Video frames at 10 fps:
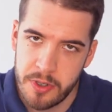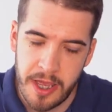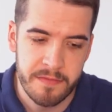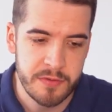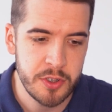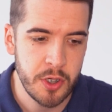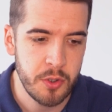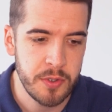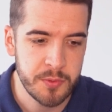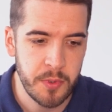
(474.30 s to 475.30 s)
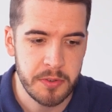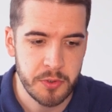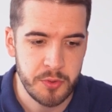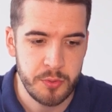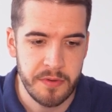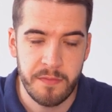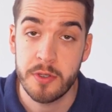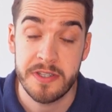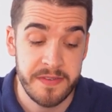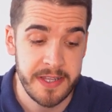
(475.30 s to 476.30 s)
have to go as well to
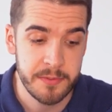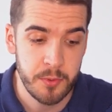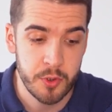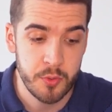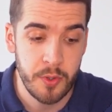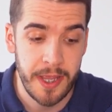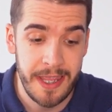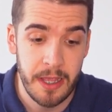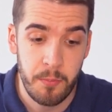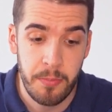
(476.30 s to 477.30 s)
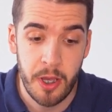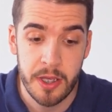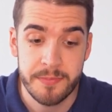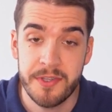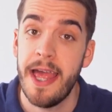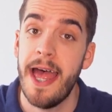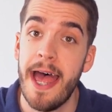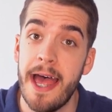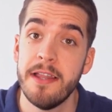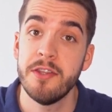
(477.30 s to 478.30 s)
Evolutive Data Model, EL Pipes,
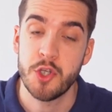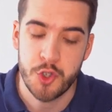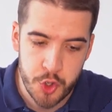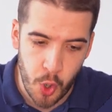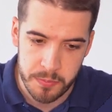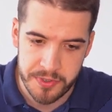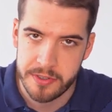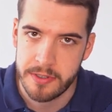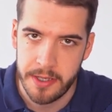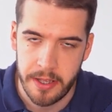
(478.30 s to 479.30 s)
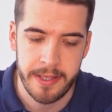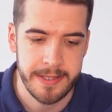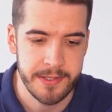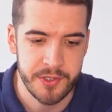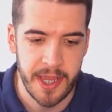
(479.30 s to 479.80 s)
and Jobs in this